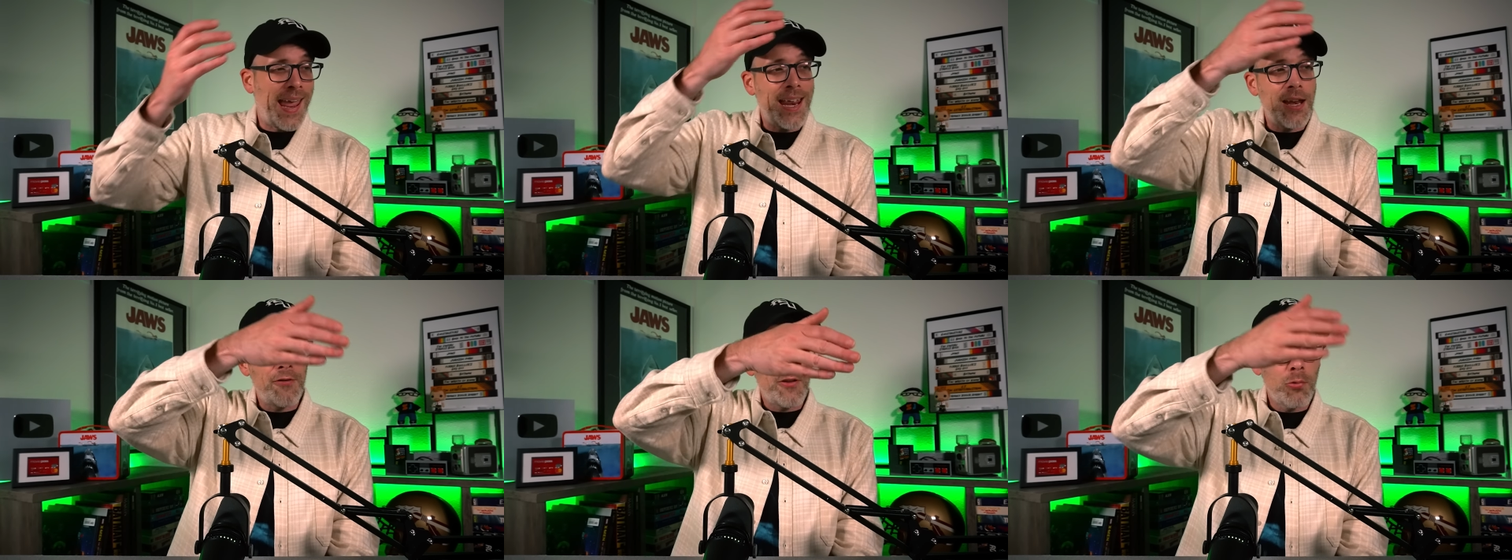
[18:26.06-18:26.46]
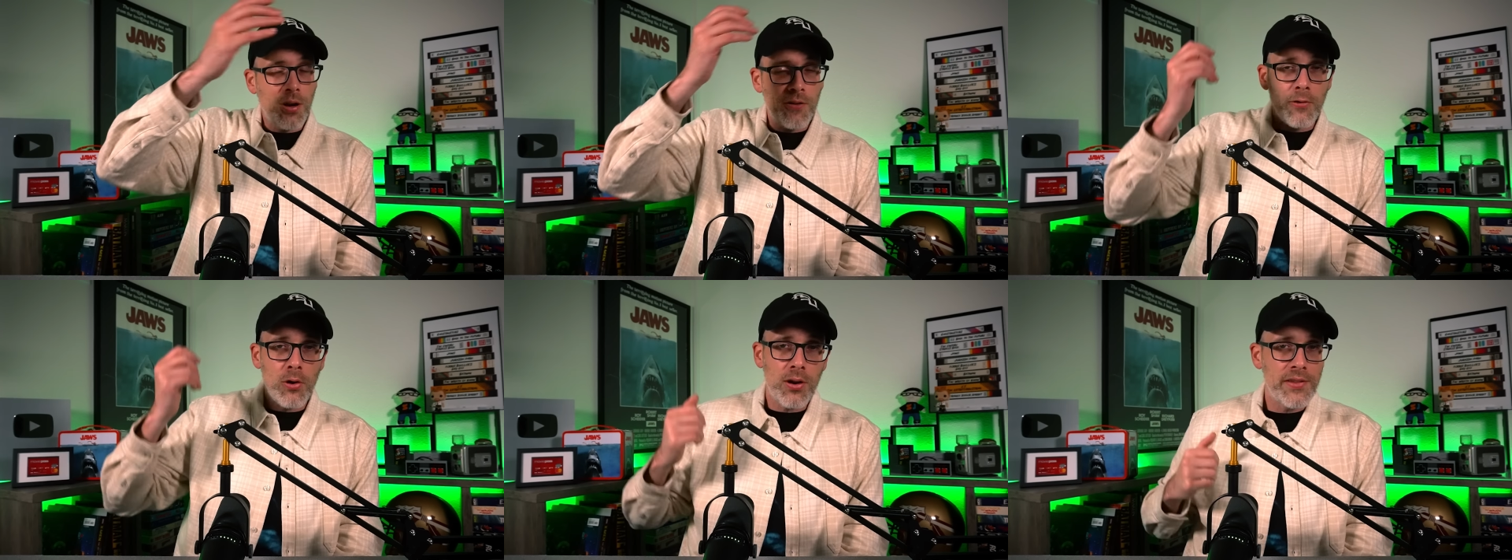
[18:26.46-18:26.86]
And if you want
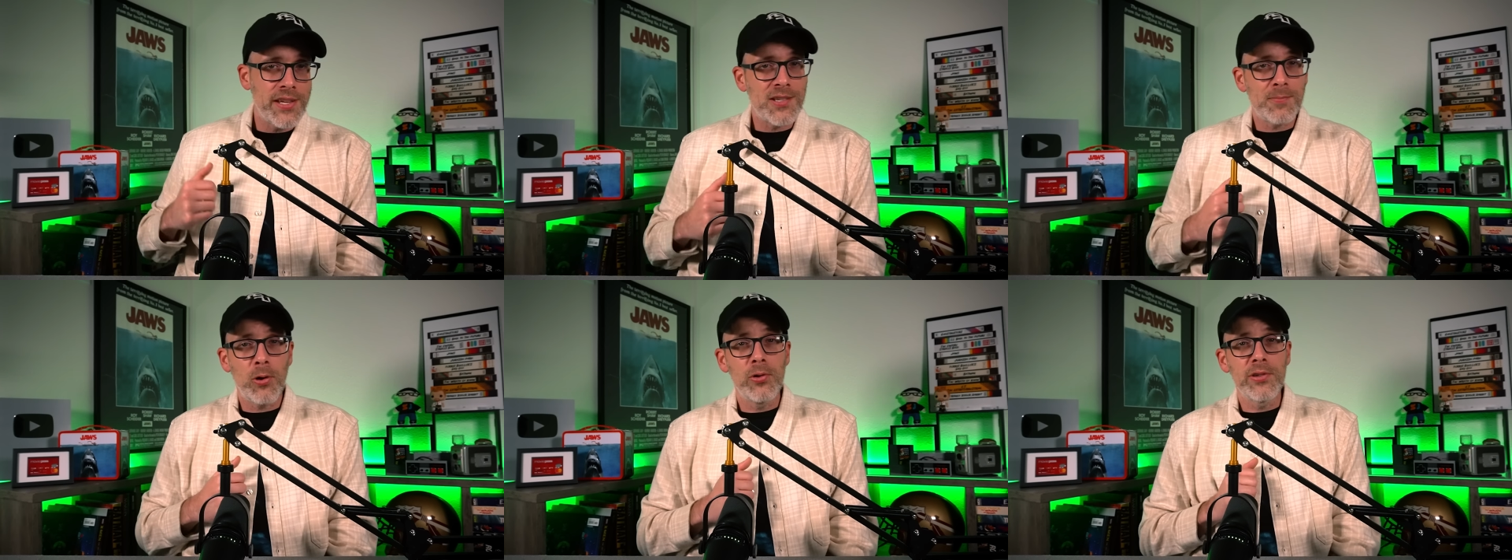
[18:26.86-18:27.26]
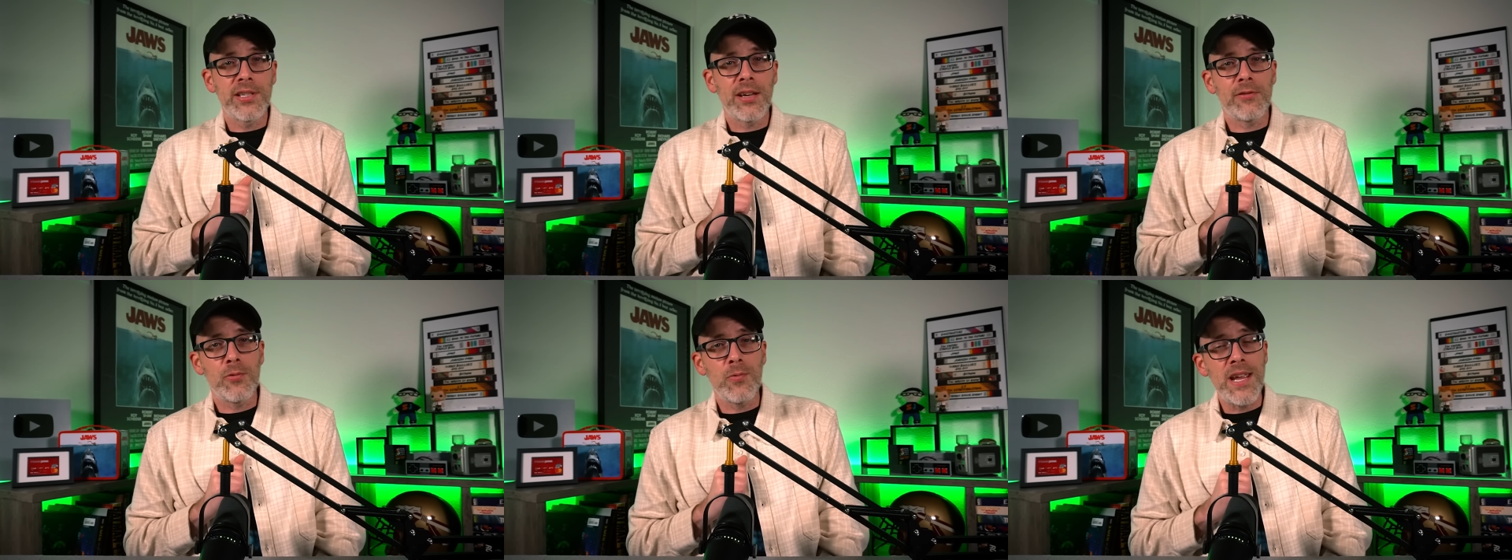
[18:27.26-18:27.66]
to vote on these polls
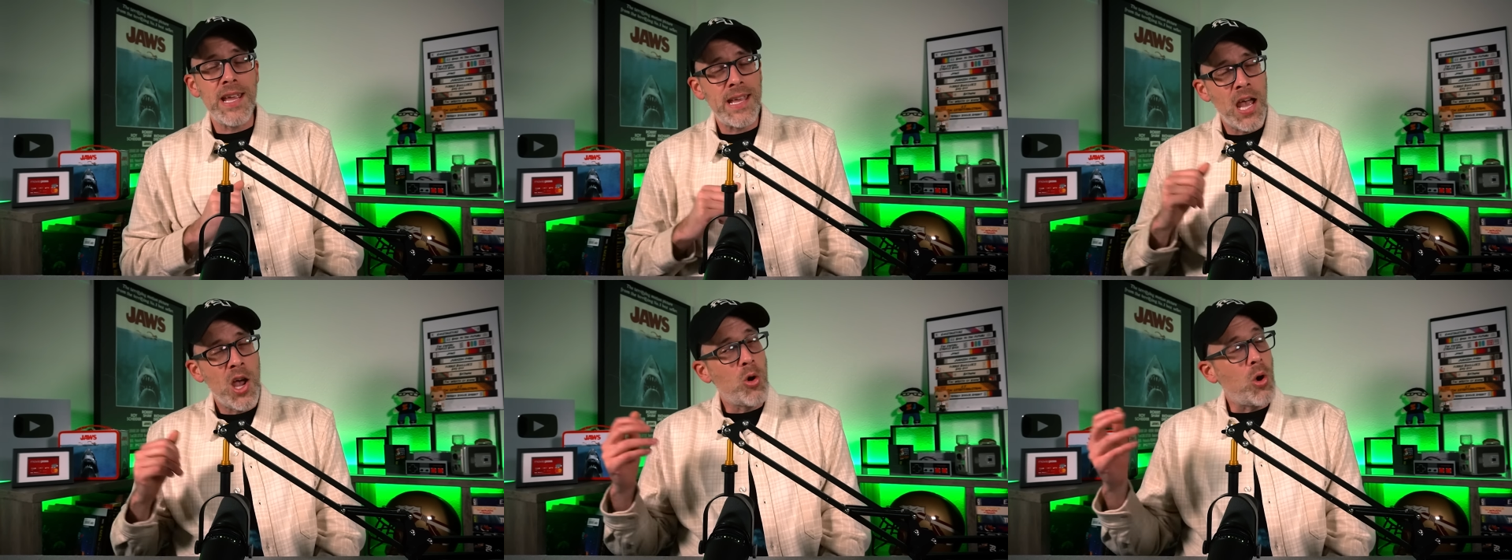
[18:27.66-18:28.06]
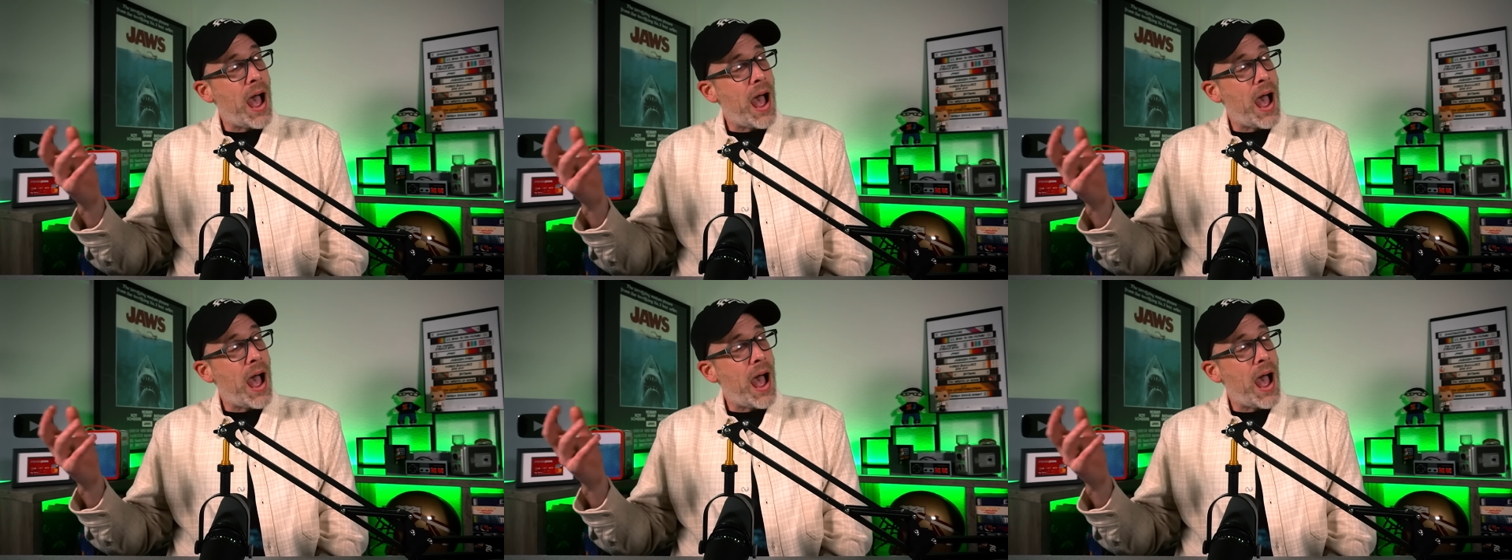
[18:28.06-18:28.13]
every week,